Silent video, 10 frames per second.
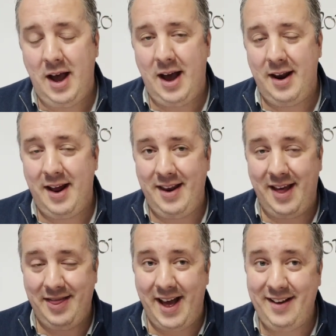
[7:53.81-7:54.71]
And, and,
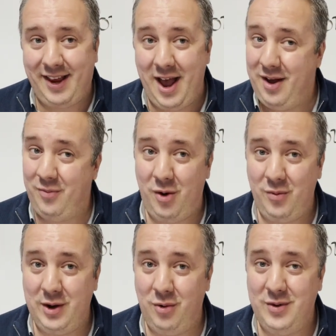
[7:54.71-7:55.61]
and that's what
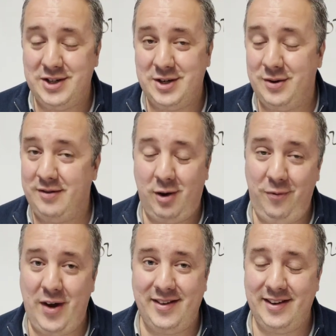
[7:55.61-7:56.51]
we always do. In
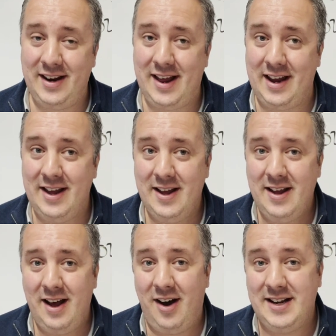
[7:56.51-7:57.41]
2008,
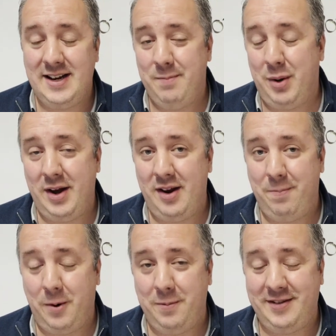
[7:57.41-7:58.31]
I didn't buy enough
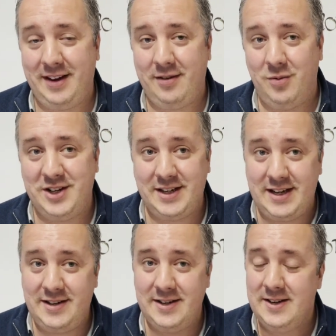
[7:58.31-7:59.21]
properties. I wish I
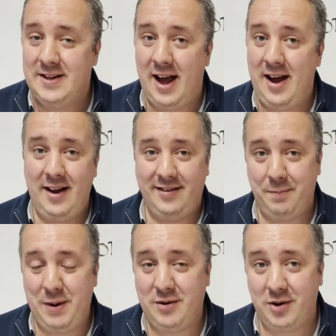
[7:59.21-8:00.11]
did. Uh, it's a
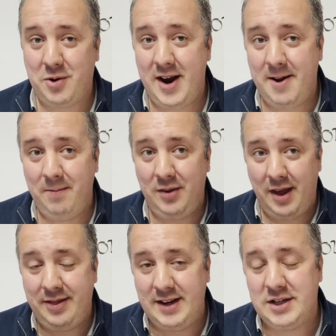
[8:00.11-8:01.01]
big regret.
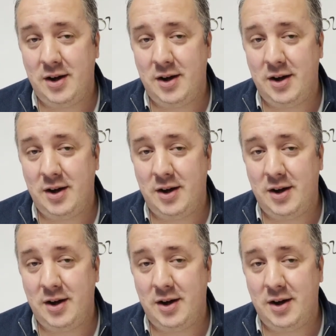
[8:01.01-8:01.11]
And this